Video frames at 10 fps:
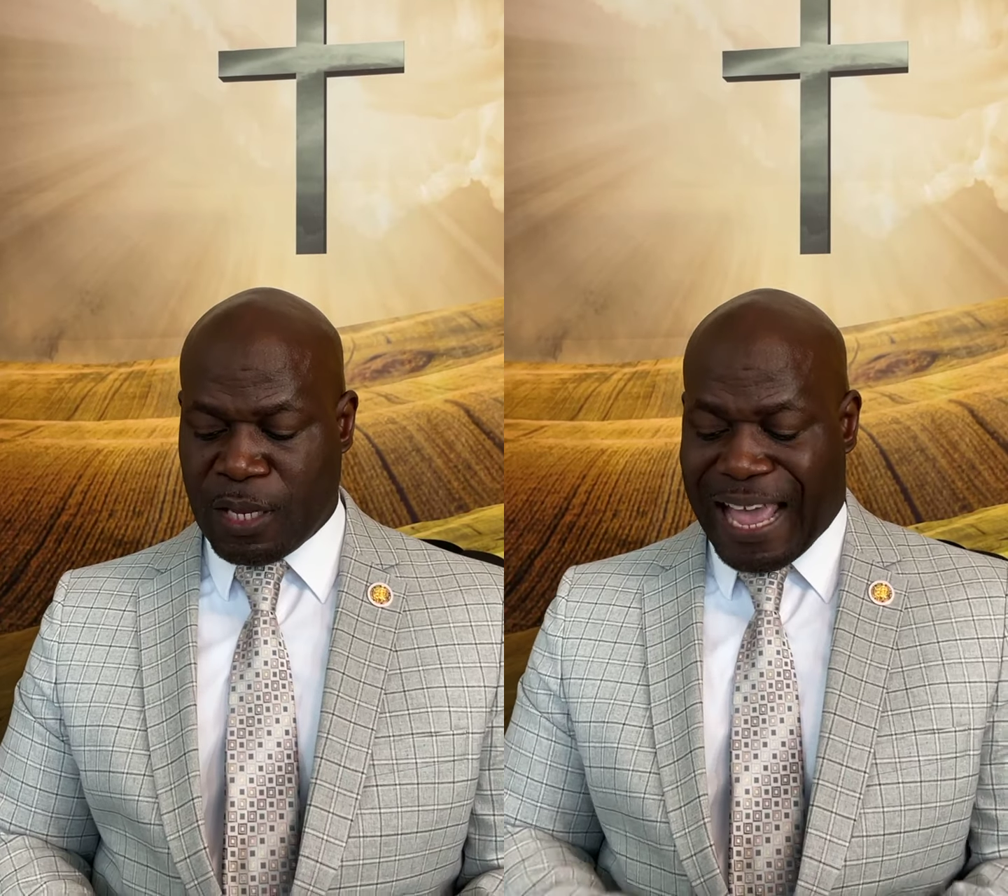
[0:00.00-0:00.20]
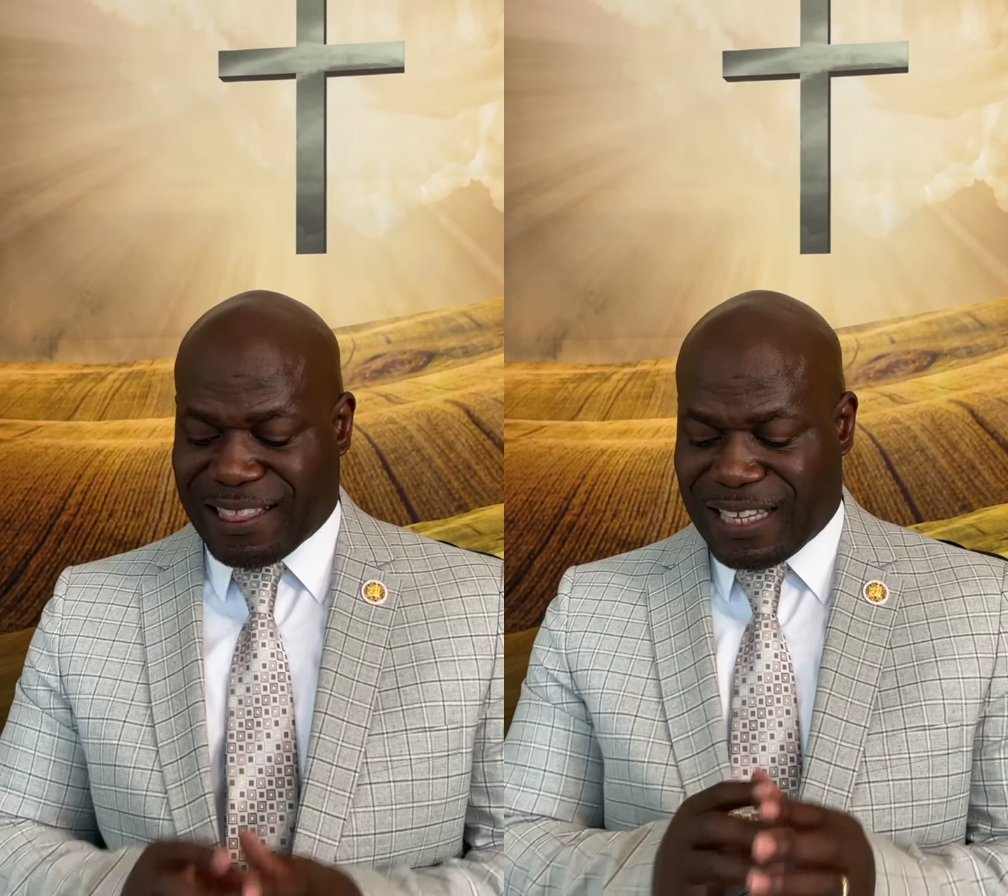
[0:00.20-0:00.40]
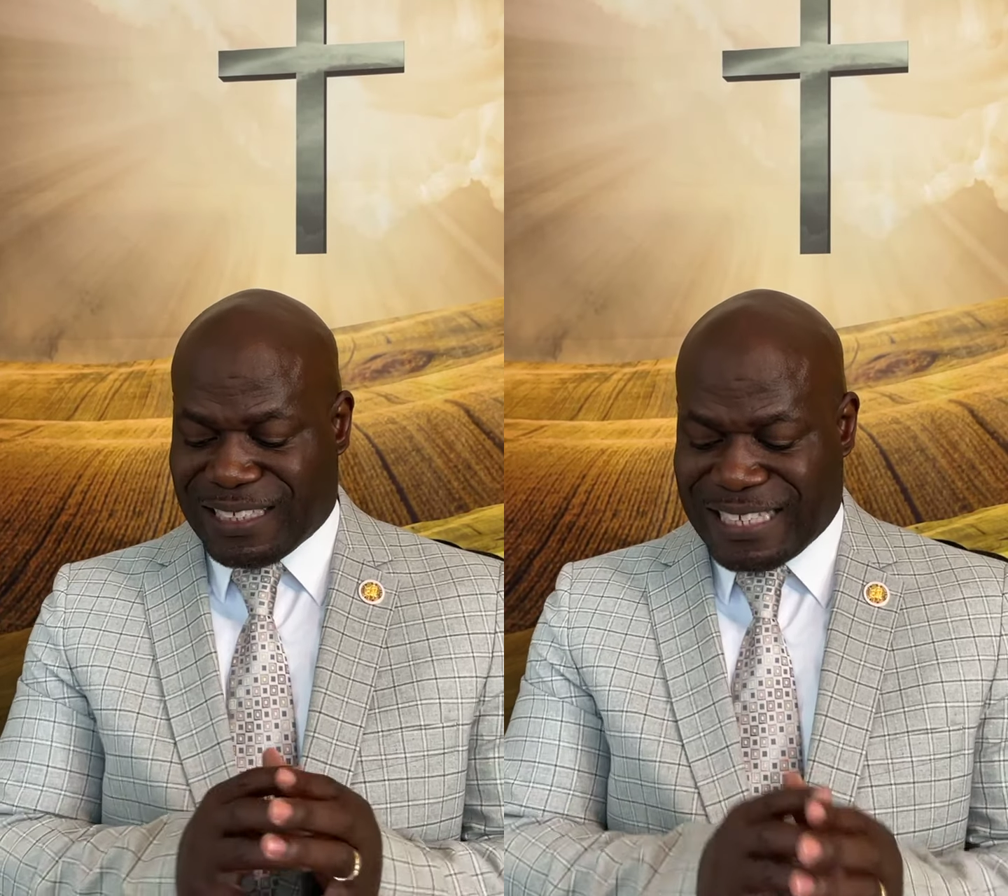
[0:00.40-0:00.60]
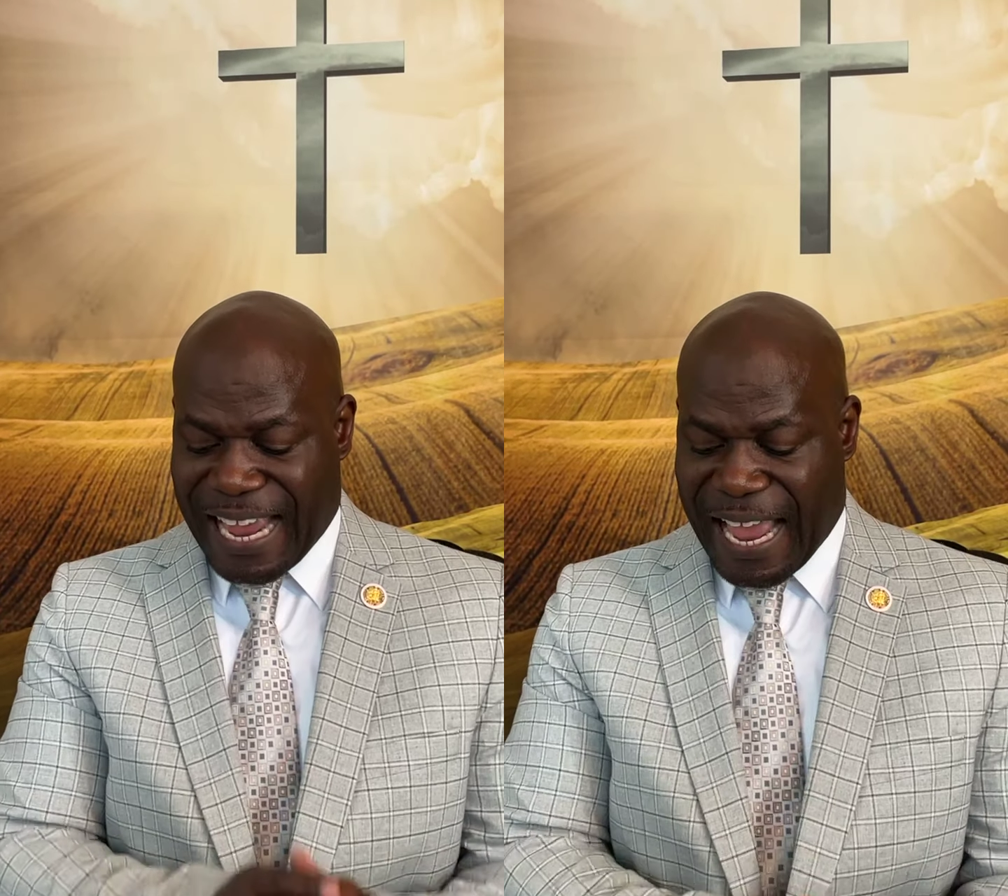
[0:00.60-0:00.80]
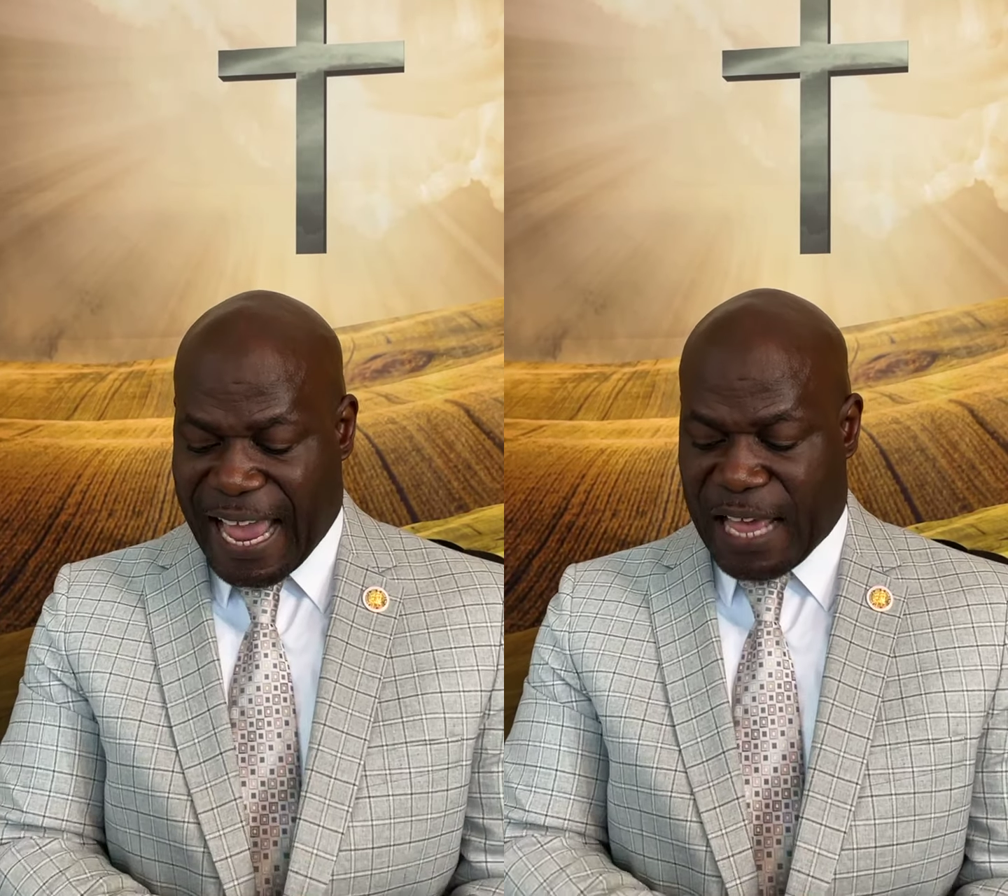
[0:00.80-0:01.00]
And the
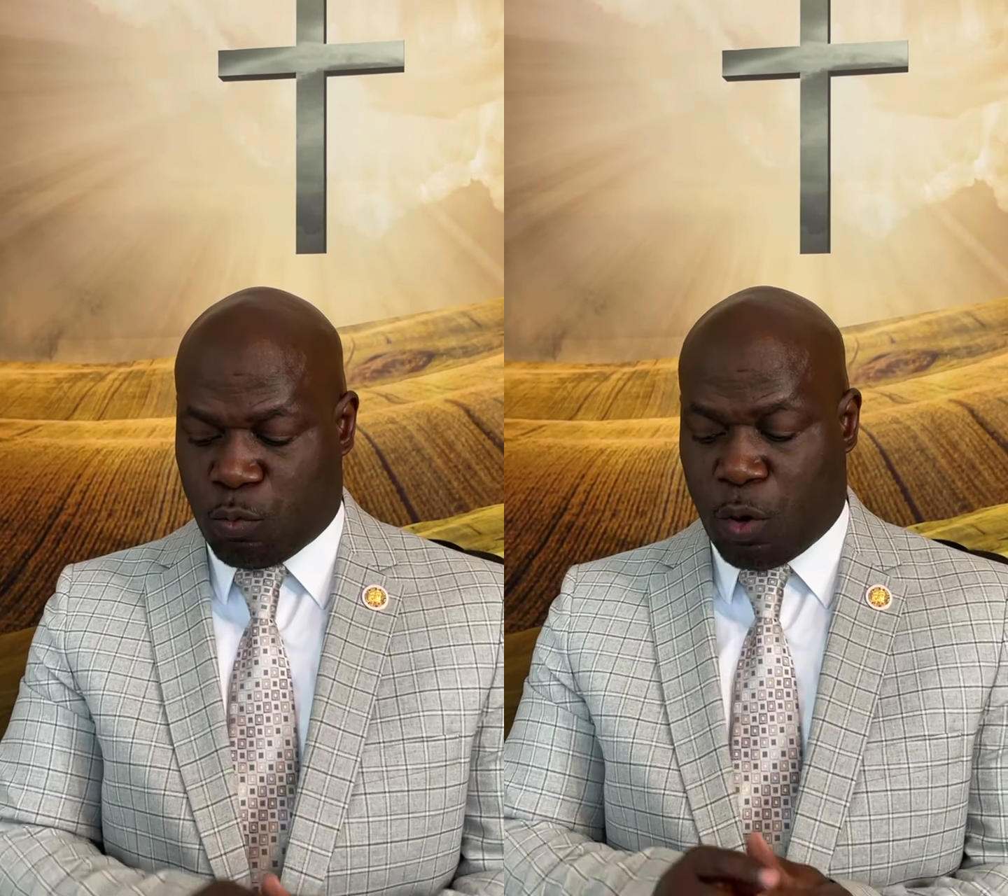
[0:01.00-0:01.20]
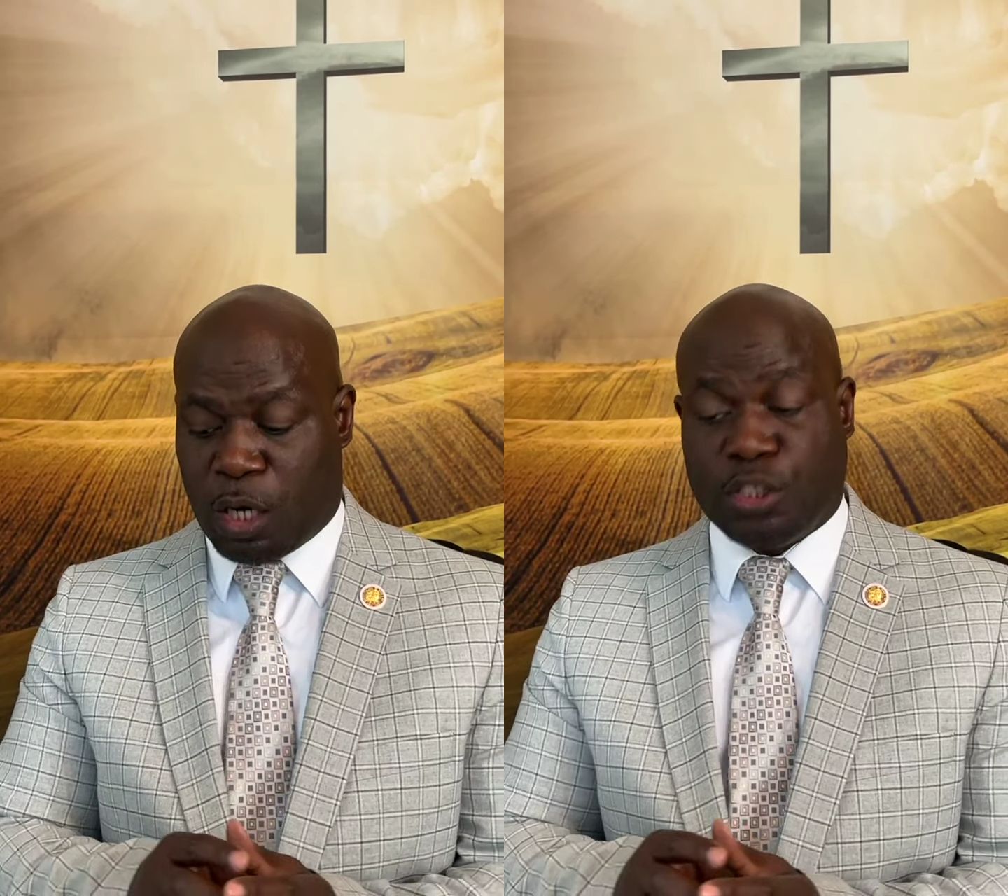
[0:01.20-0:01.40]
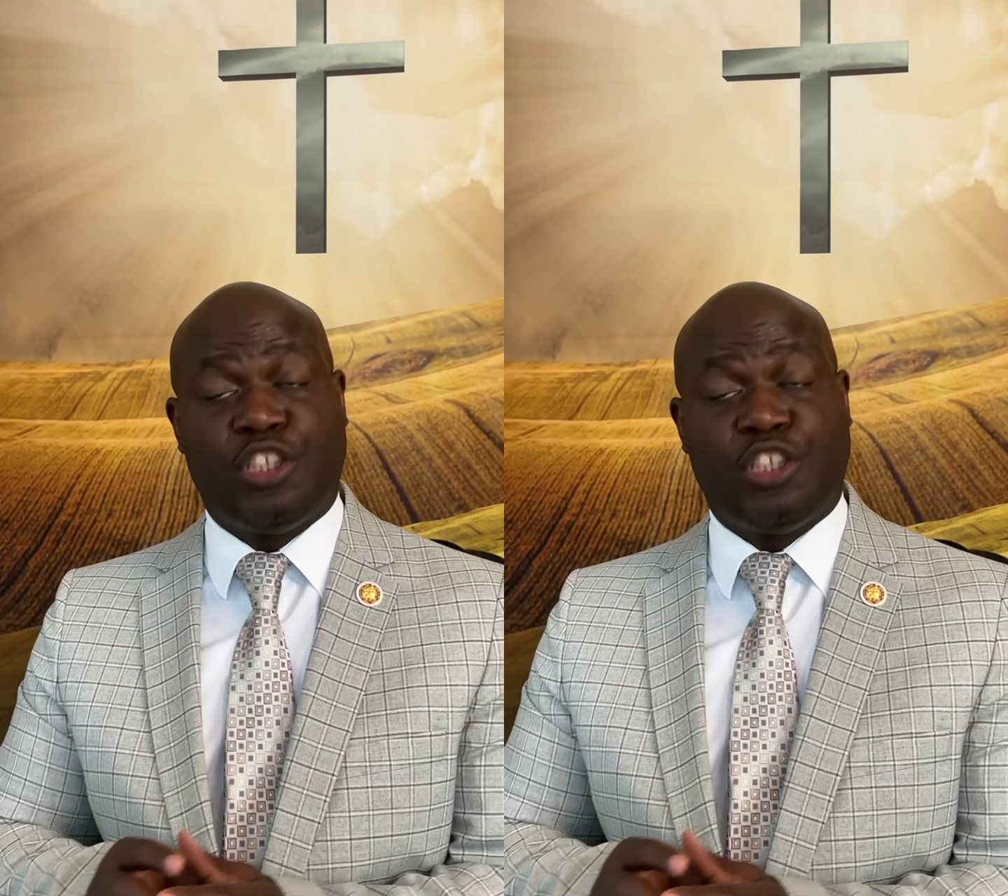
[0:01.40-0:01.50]
dead were